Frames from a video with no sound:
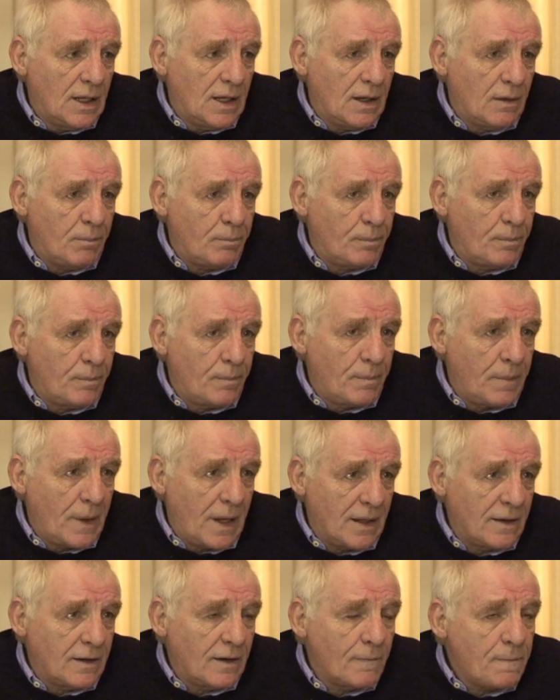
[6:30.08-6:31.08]

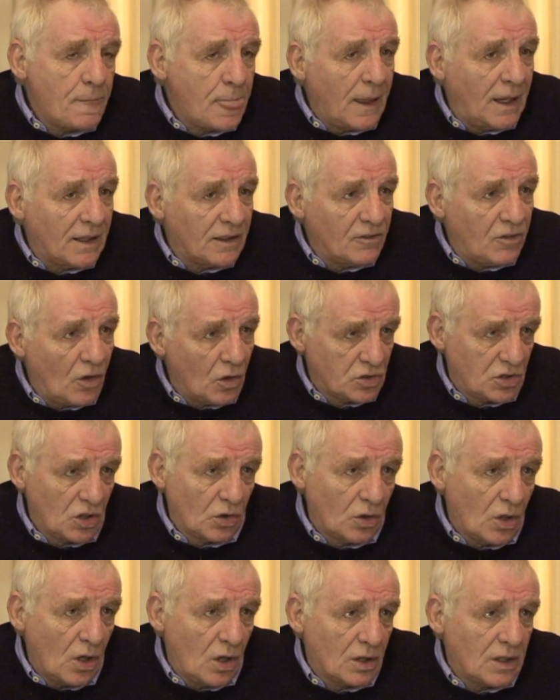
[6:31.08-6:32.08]
bet, and I've also
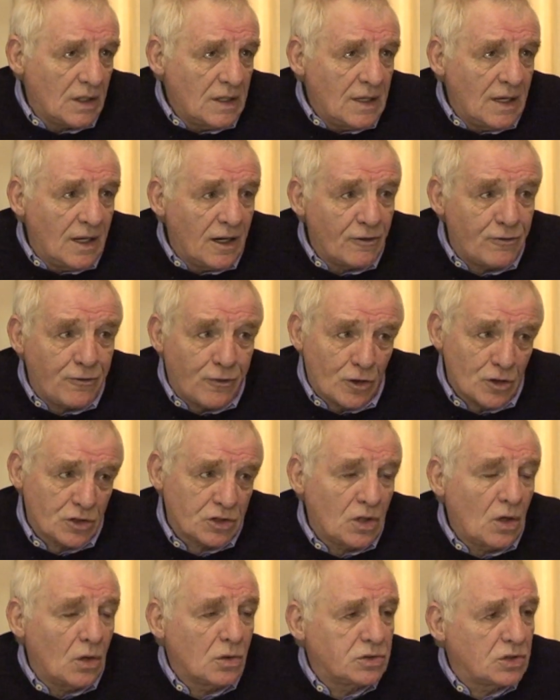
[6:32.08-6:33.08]
got a
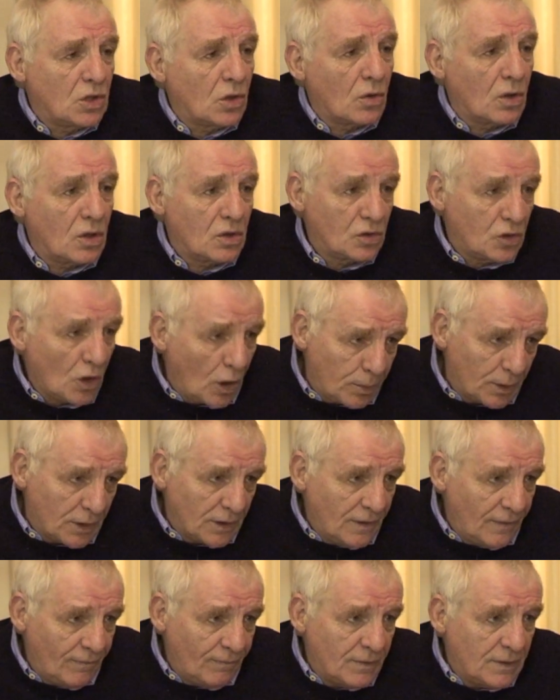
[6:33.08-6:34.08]
first goal scorer
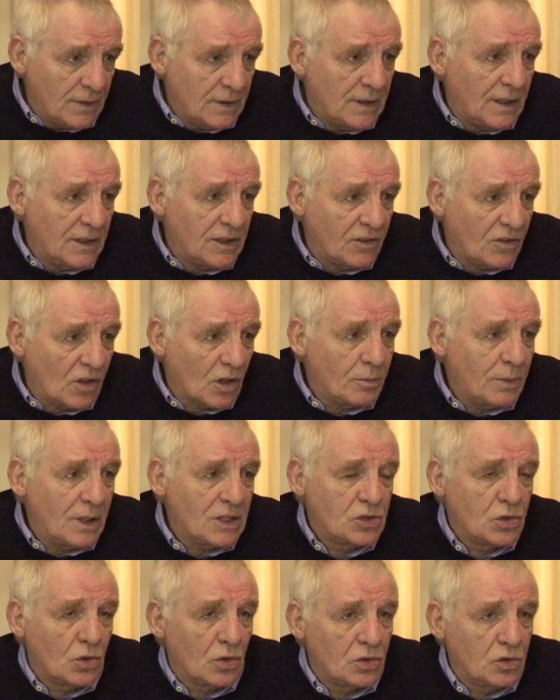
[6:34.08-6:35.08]
double. Now you've got to
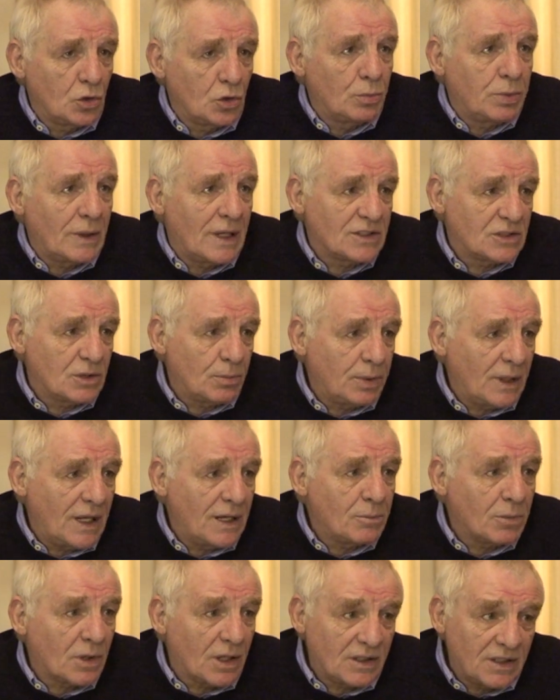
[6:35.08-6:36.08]
make sure the 2 players are
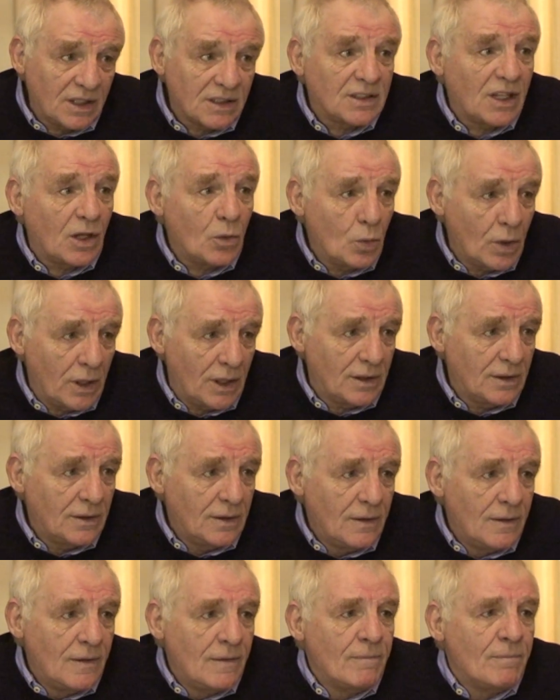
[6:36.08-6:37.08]
playing, but I think they will.
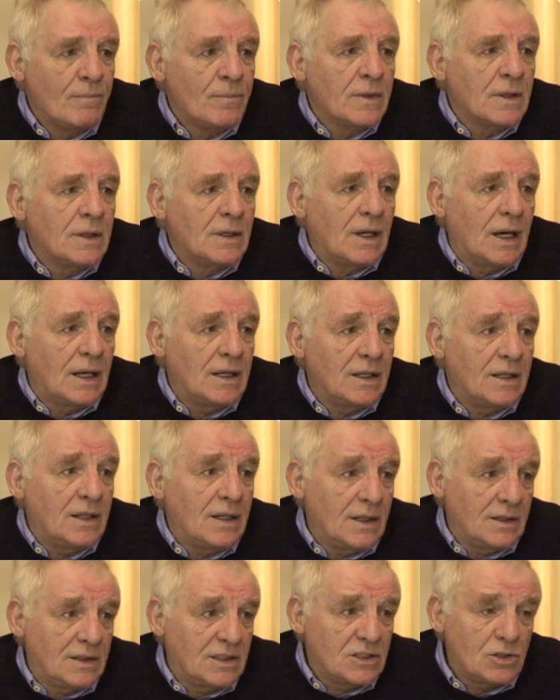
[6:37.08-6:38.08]

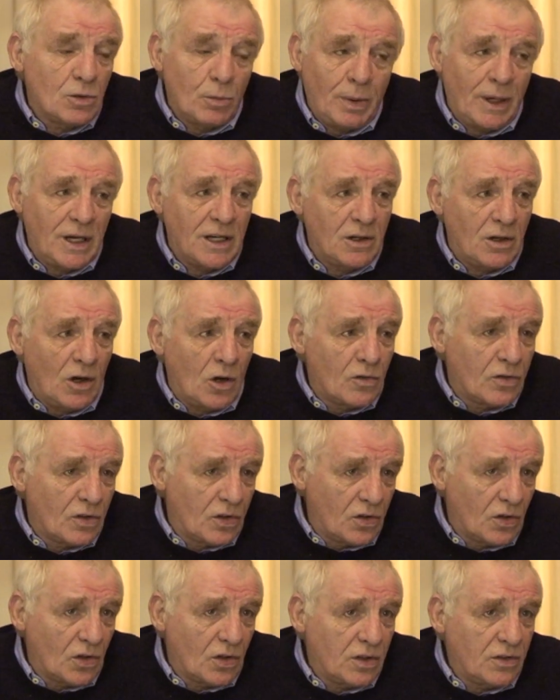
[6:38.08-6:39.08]
This will pay over
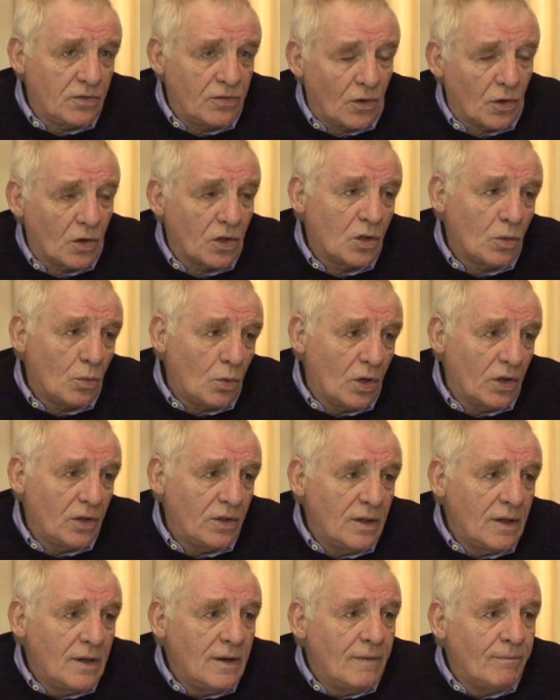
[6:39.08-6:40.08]
30-40 to
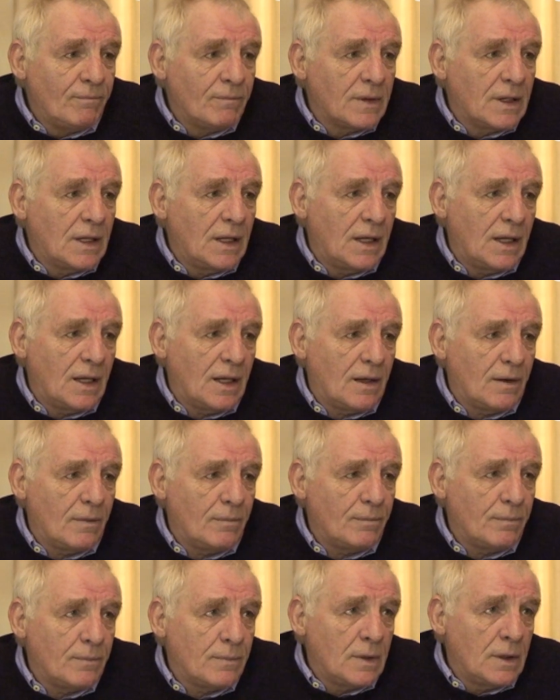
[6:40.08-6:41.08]

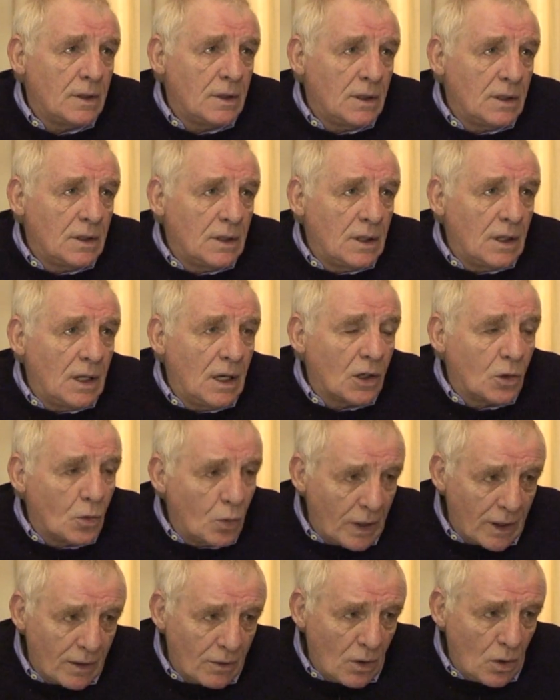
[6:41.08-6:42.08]
1.
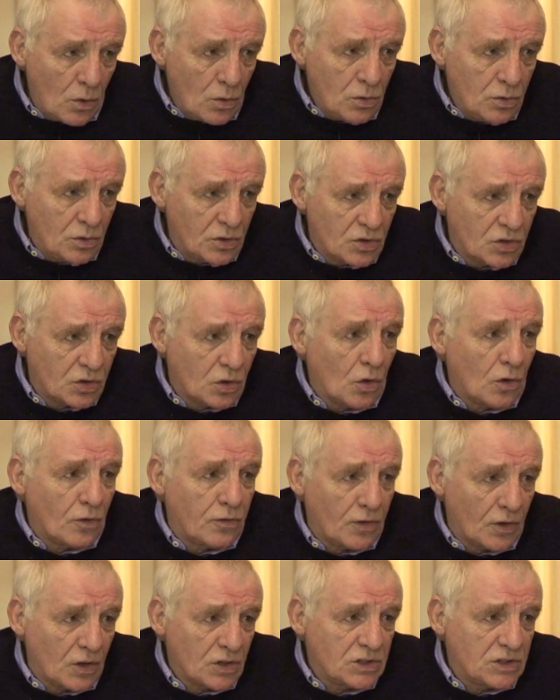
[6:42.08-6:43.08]
Aguero to score
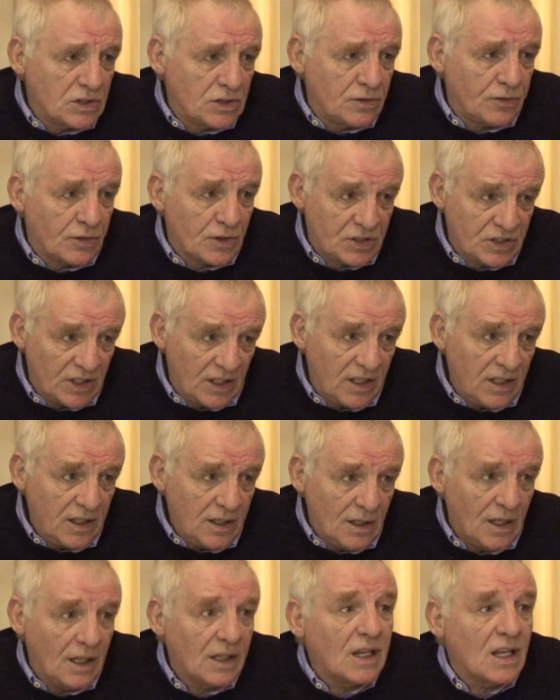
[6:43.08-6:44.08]
first for City
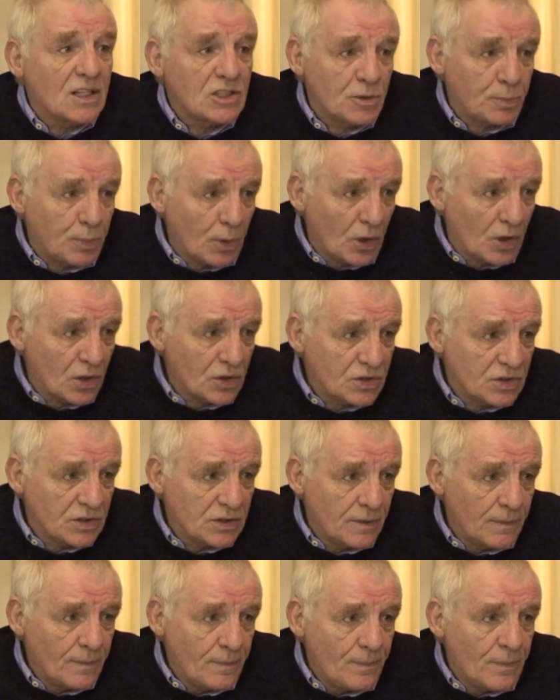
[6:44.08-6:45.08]
against Spurs,
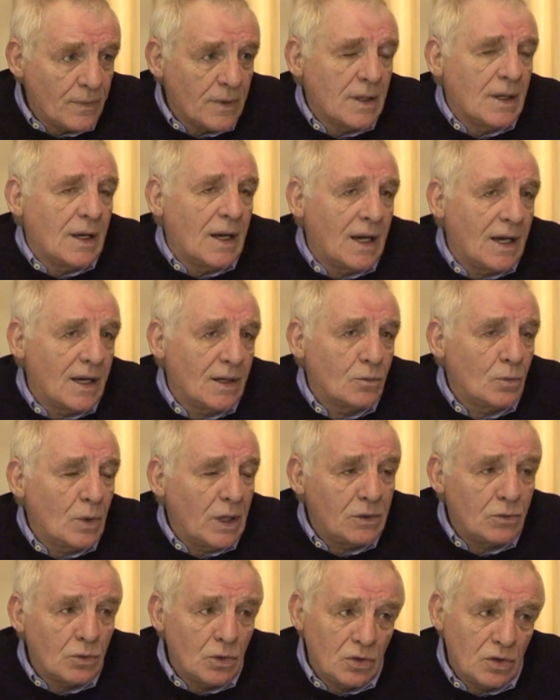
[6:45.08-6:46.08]
and
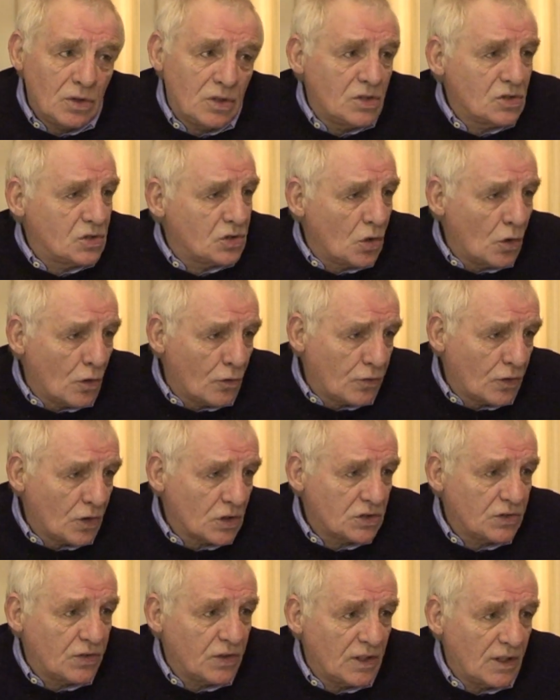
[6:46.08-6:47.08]
Wayne Rooney to score
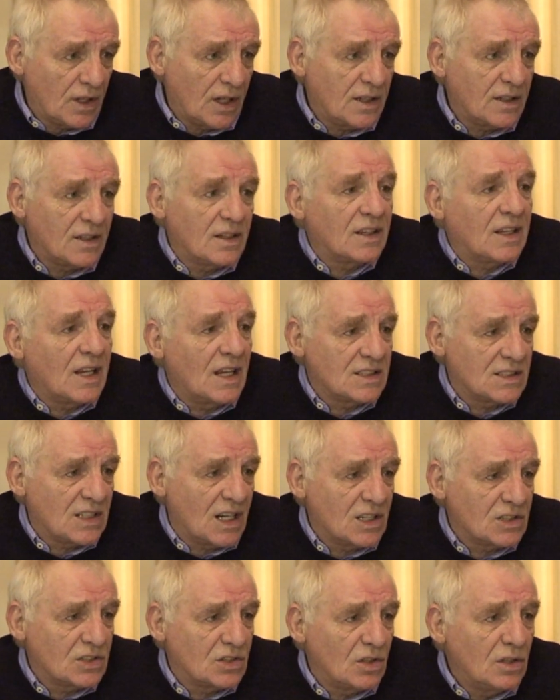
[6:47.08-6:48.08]
first for United against
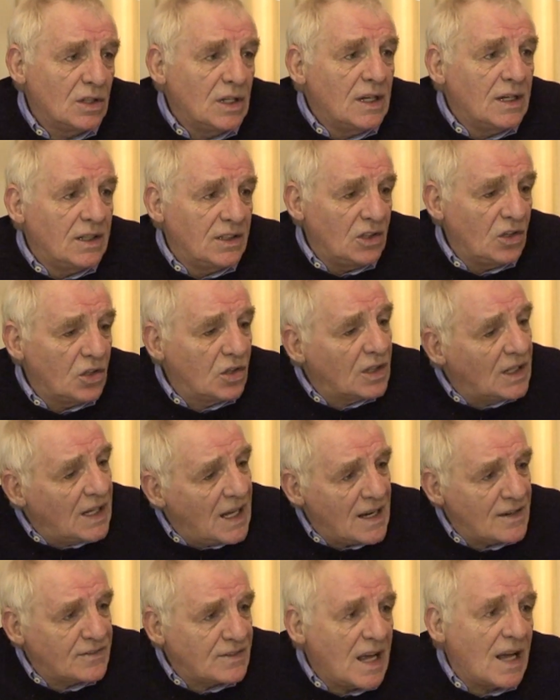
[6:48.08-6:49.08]
Arsenal. You can
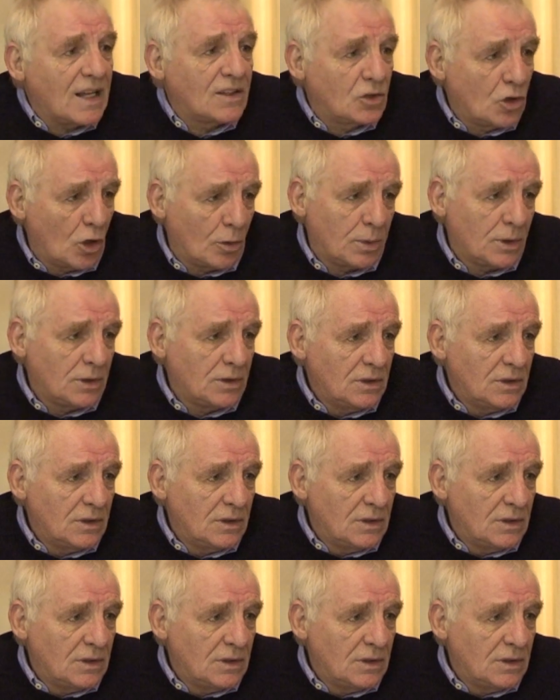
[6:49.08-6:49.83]
have that double,